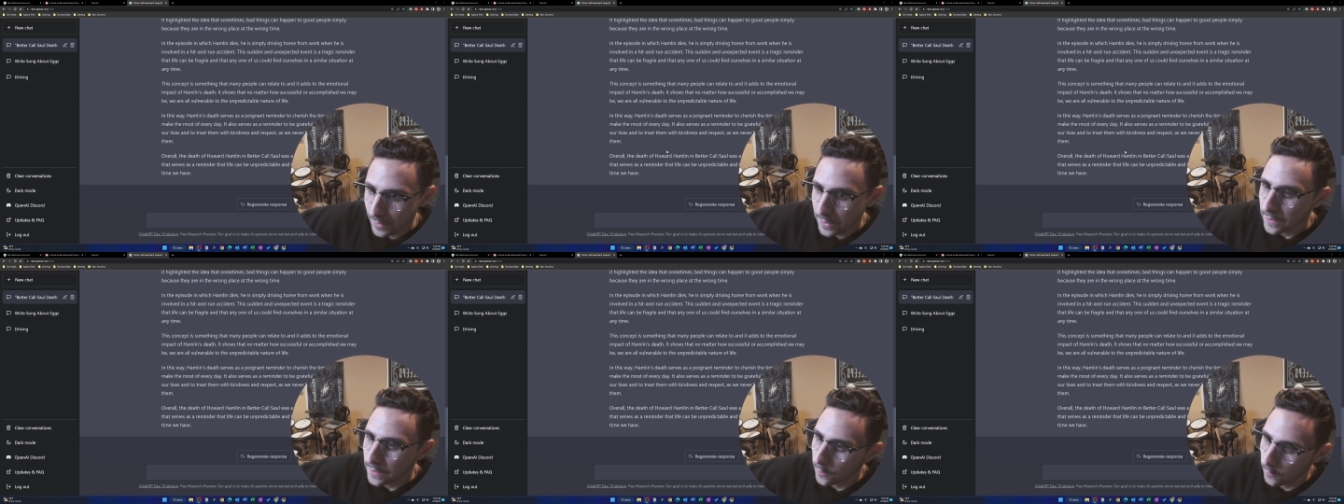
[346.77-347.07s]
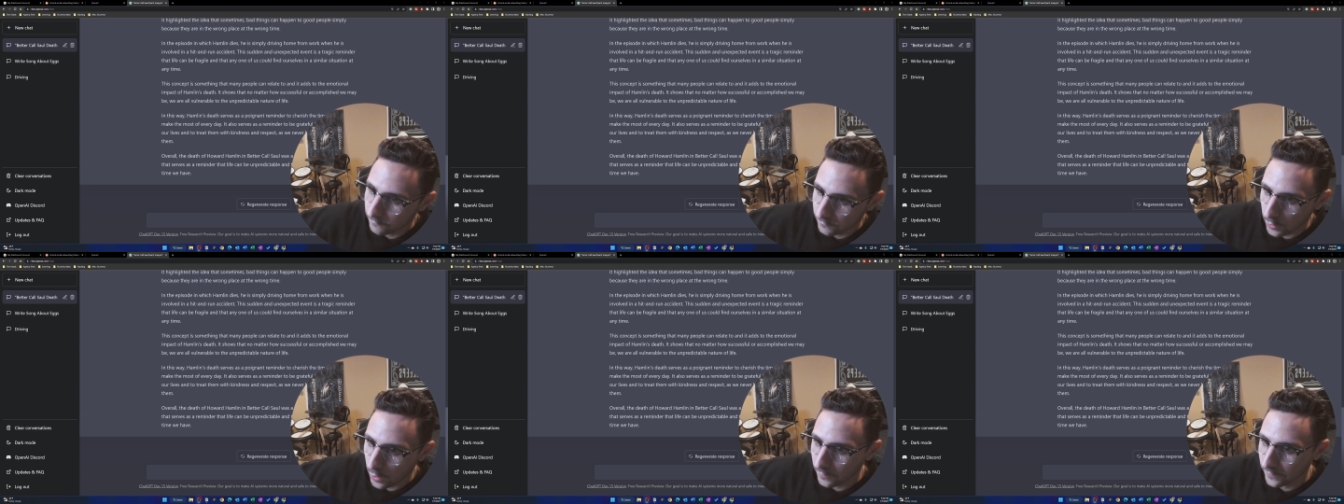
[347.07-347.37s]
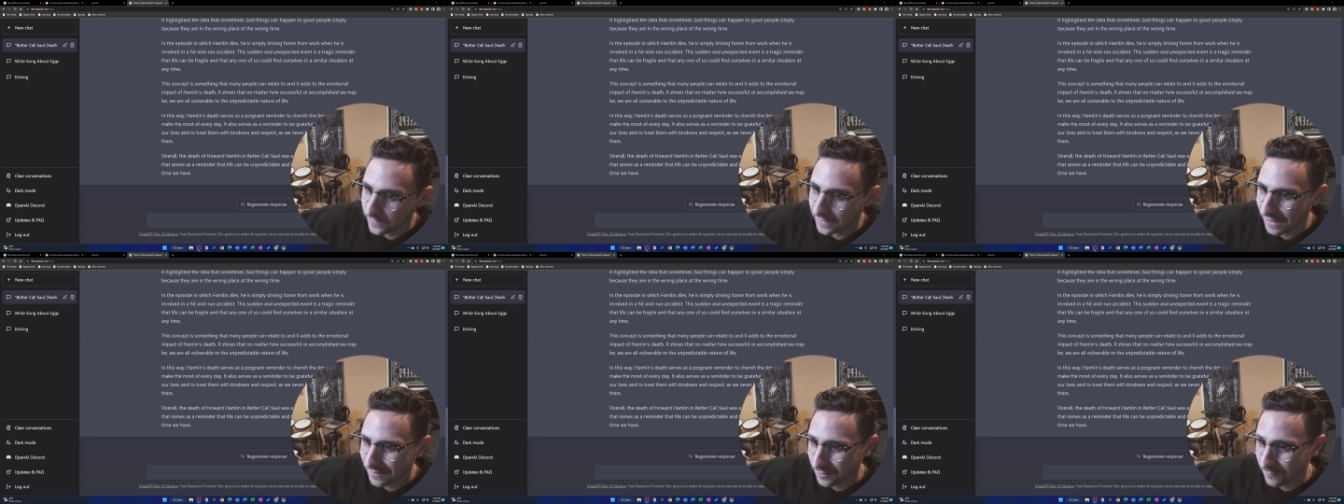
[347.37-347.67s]
Overall, the
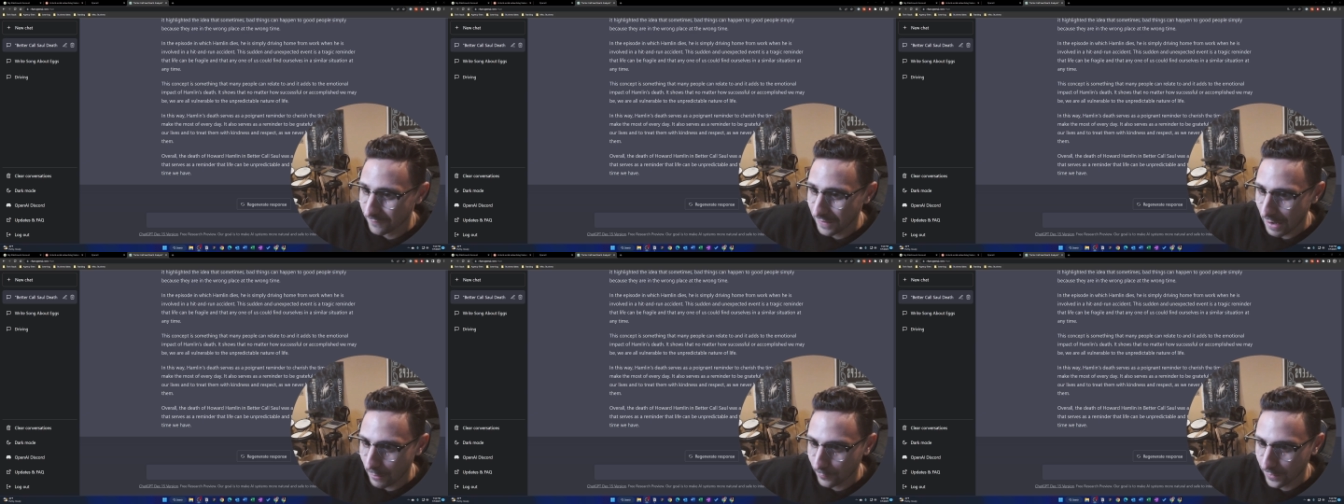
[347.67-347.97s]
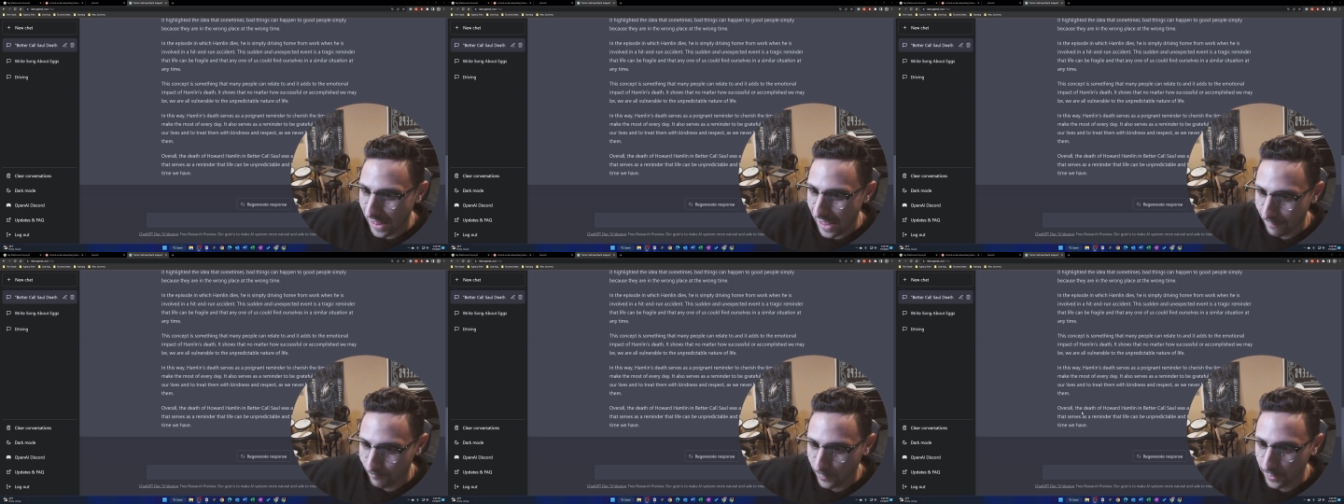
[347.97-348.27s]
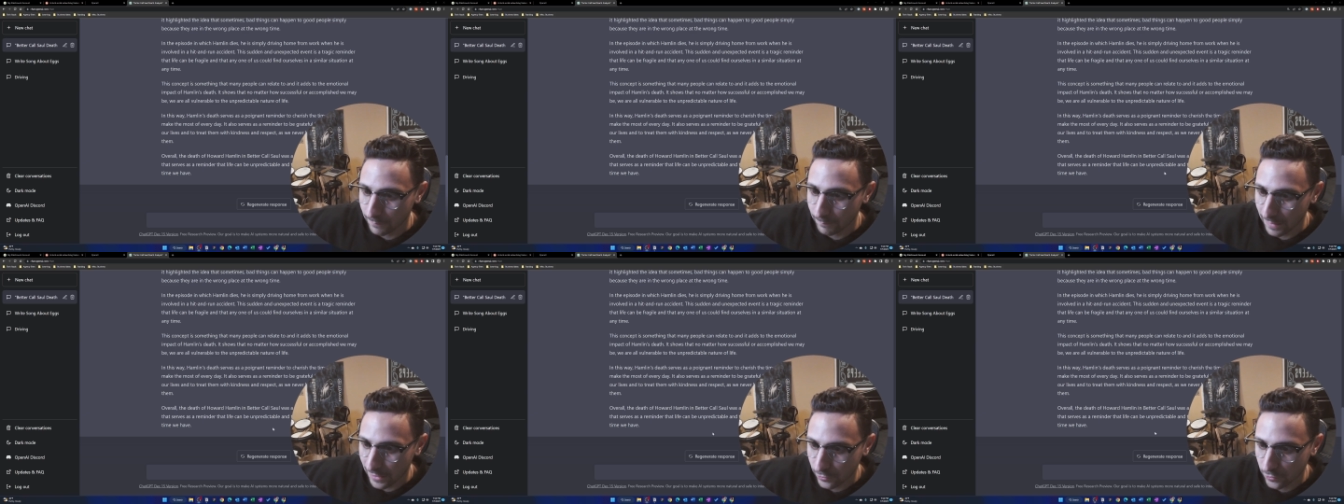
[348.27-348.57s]
death of Howard Hamlin in
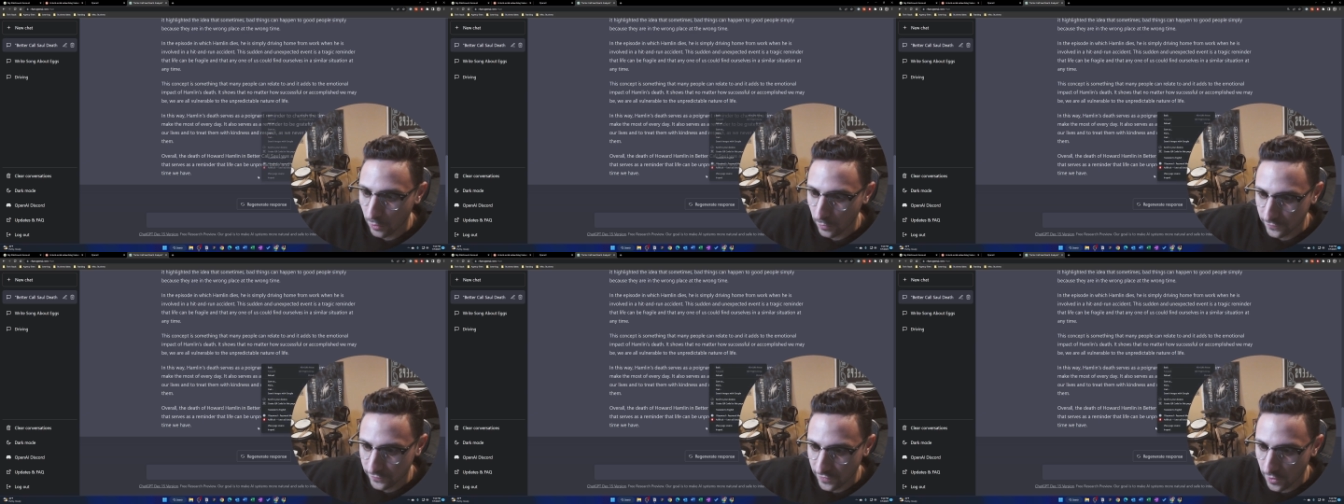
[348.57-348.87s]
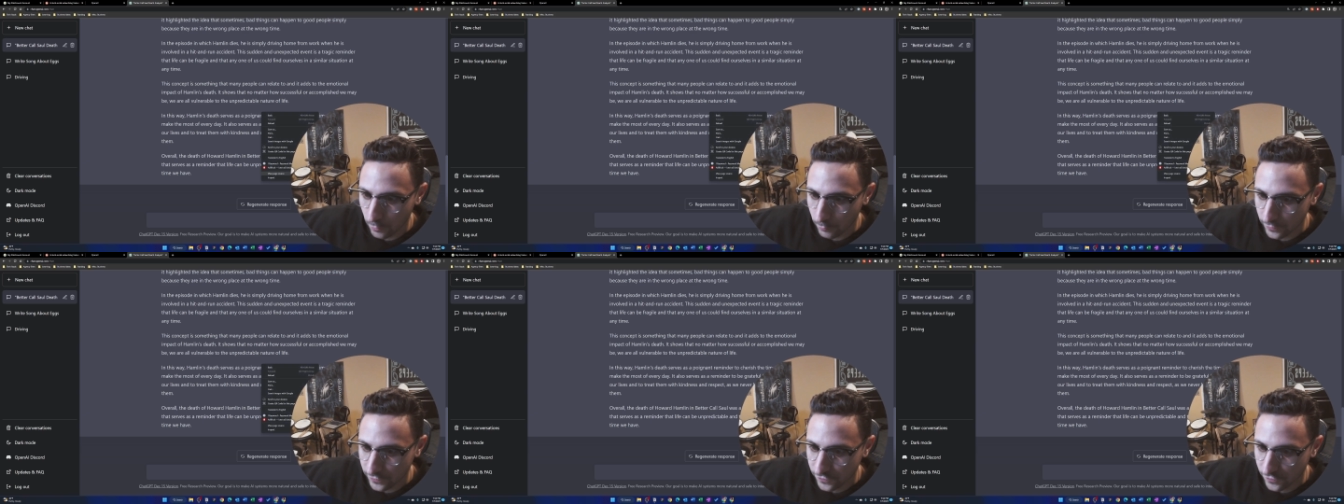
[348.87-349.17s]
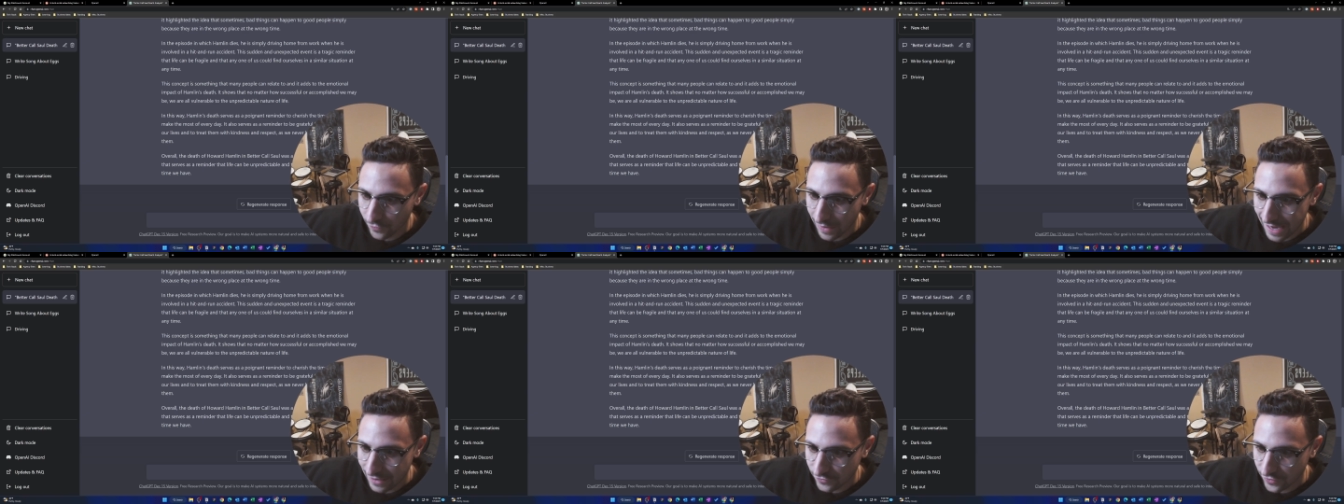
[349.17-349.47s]
Better Call Saul was
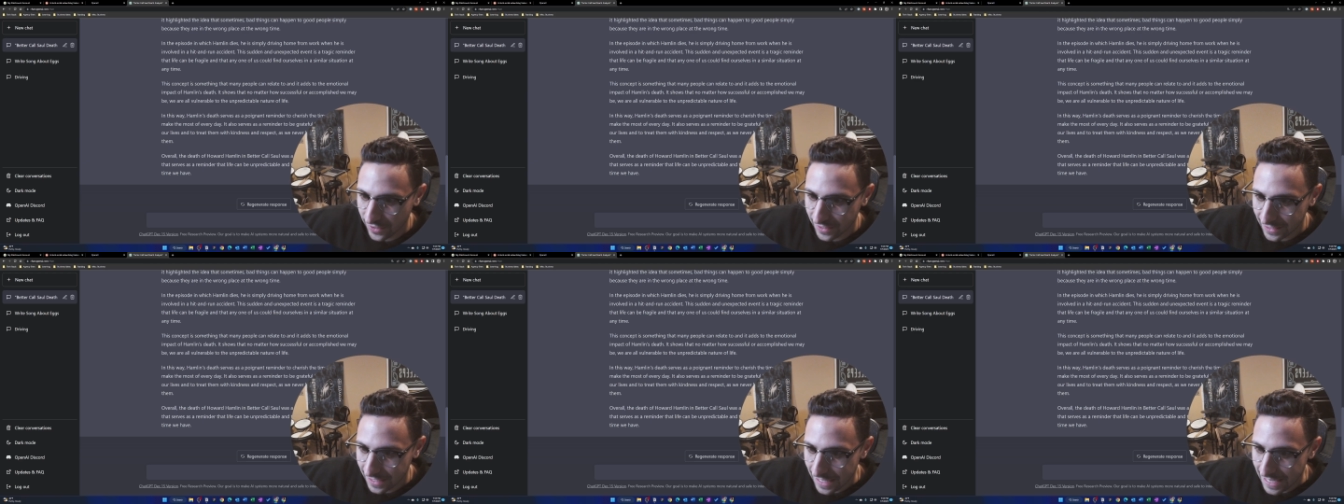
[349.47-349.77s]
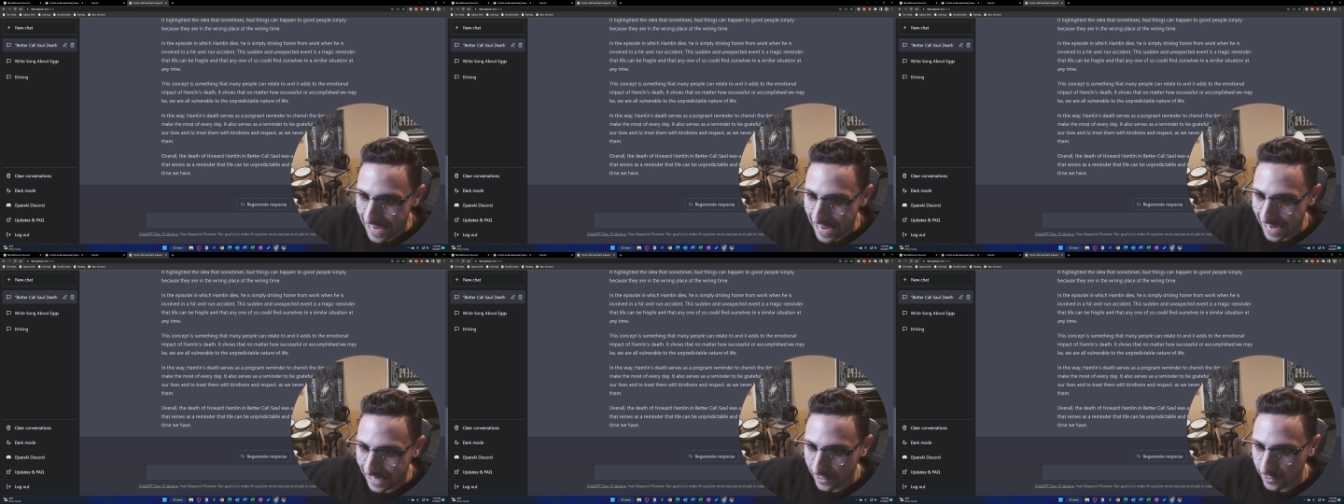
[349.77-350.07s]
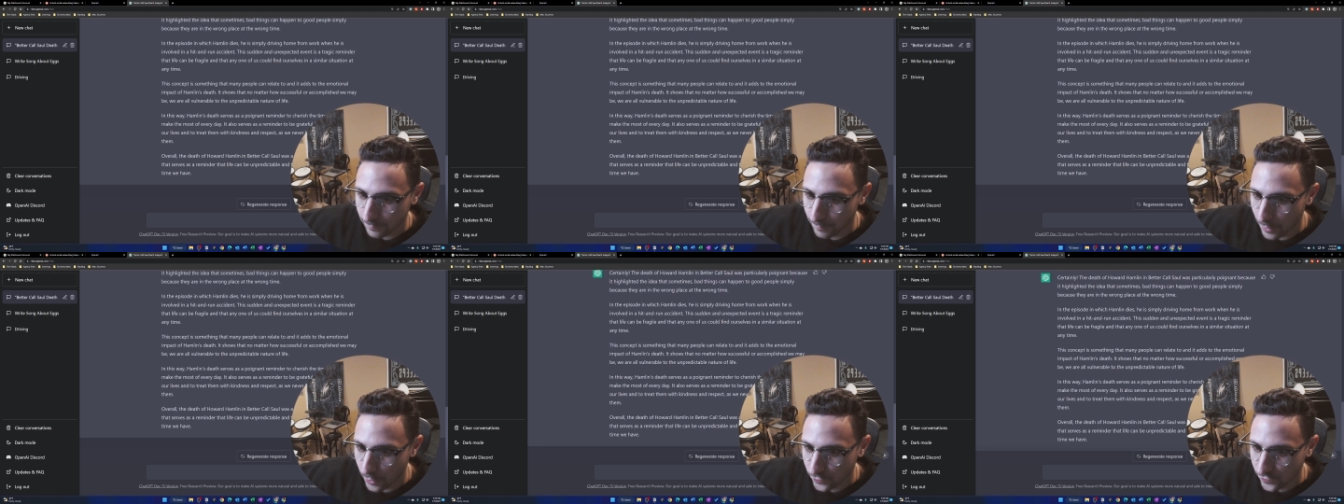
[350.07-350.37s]
tragic and an
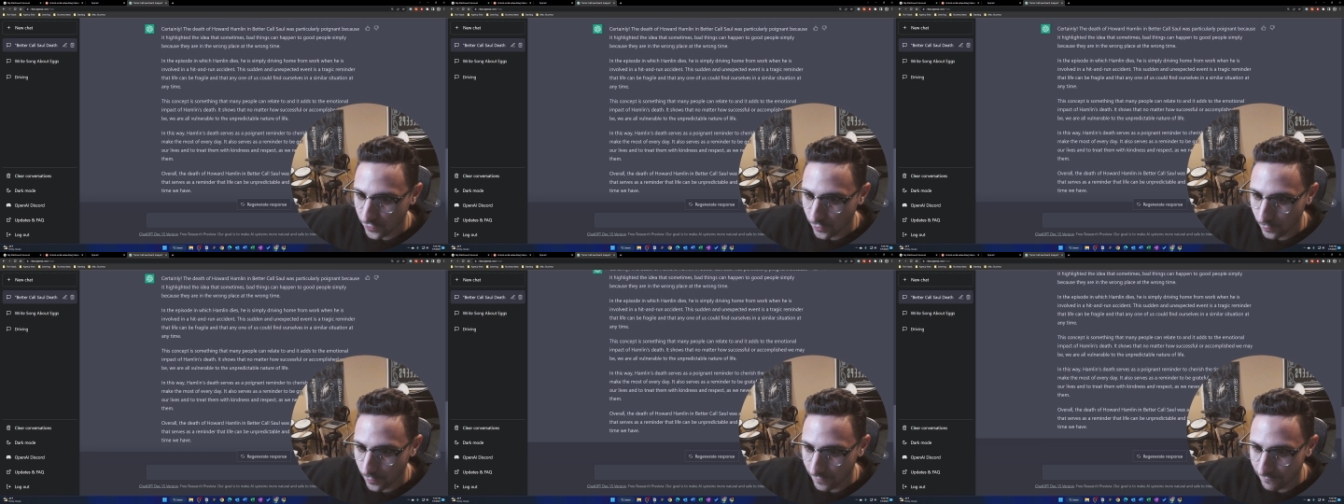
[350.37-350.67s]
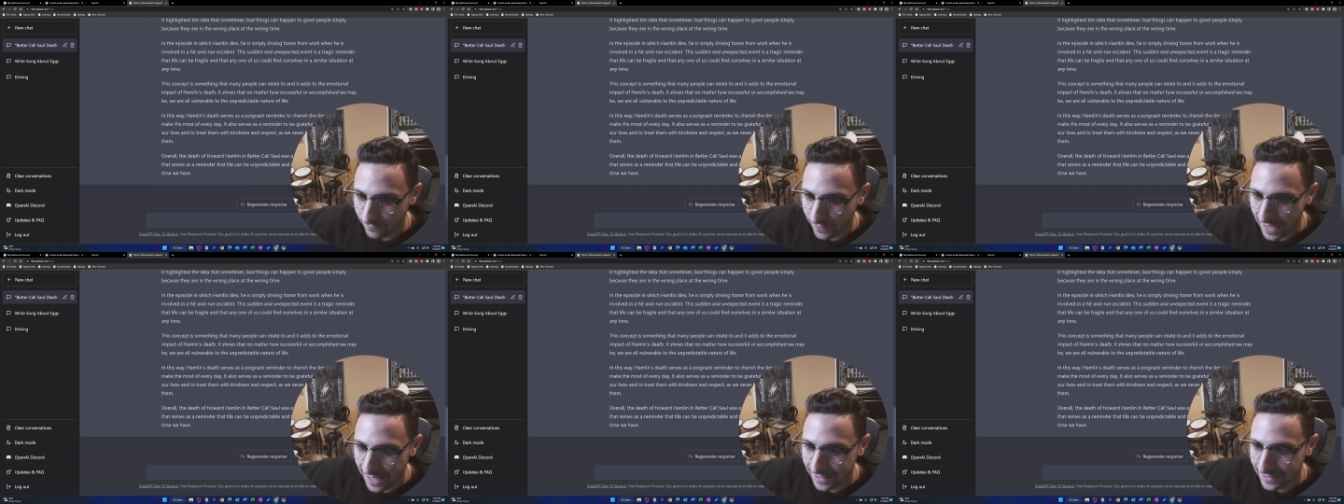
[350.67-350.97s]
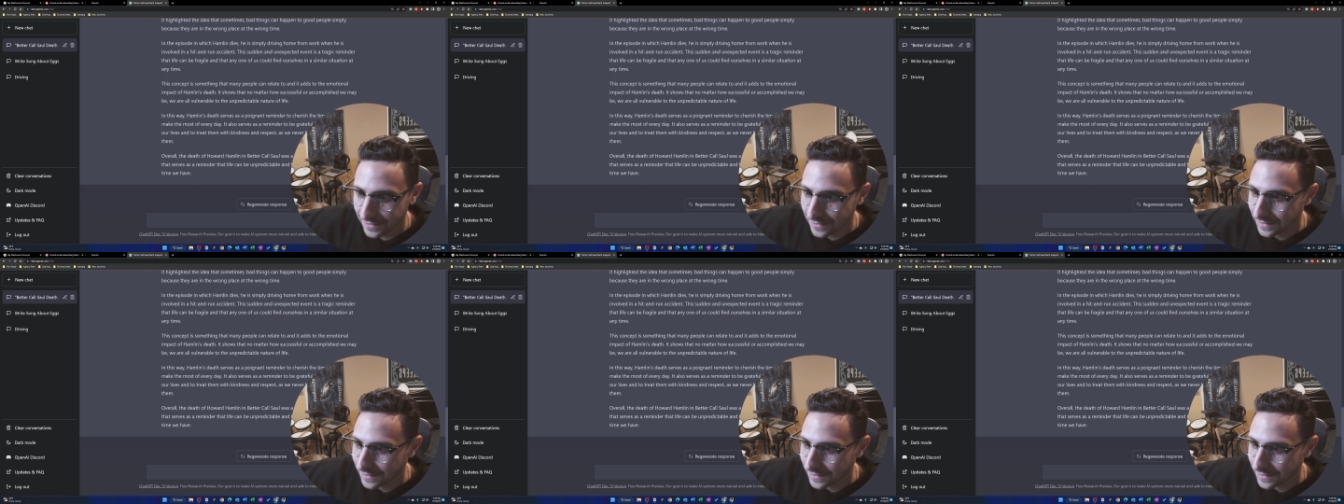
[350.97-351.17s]
emotional event